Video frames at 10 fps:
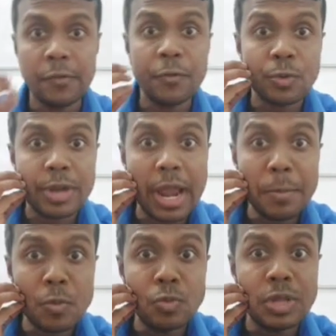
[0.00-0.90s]
If you
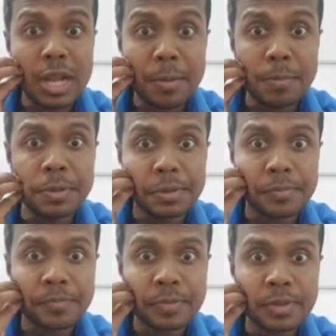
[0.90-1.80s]
can move the lump,
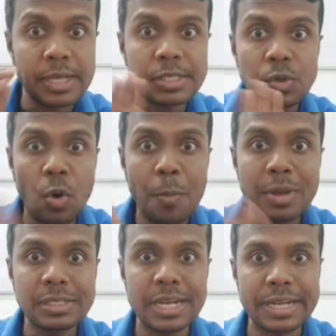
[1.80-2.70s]
there's no
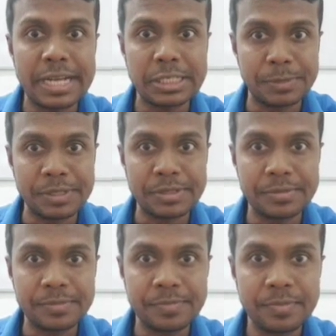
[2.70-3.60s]
muscle attachment.
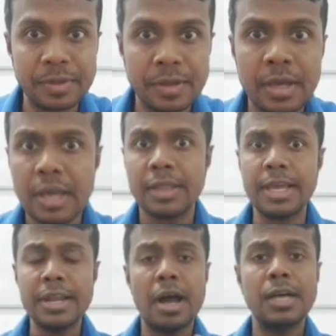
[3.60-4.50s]

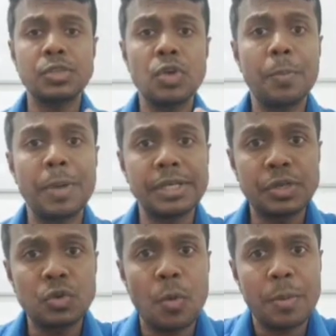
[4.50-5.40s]
Then ask your
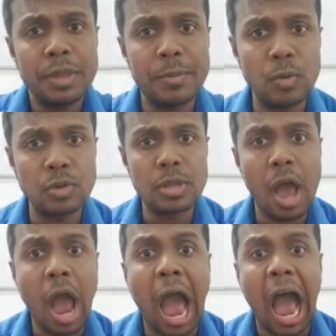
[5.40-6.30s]
patient to open the mouth.
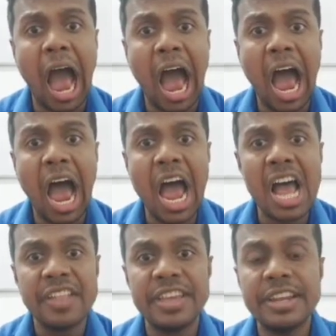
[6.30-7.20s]

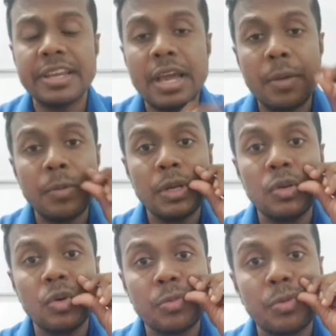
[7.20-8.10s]
Then
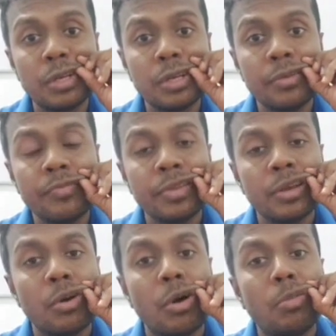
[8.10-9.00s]
carefully look for the
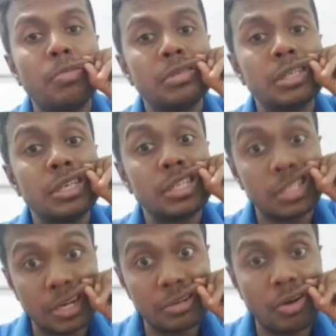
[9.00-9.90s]
opposite
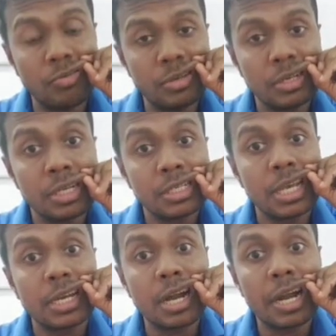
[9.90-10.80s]
side of
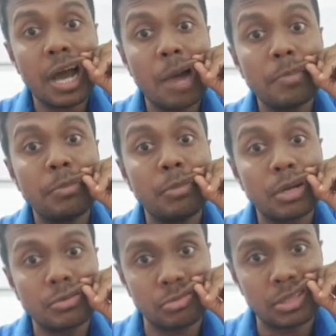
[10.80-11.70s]
second upper
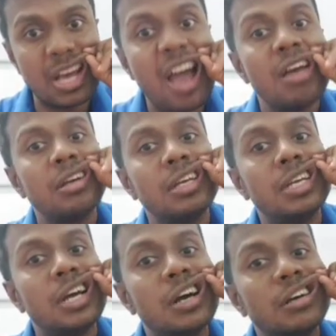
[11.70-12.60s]
molar tooth
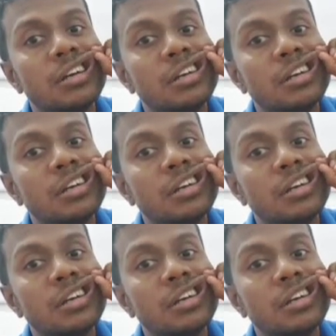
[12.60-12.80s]
here,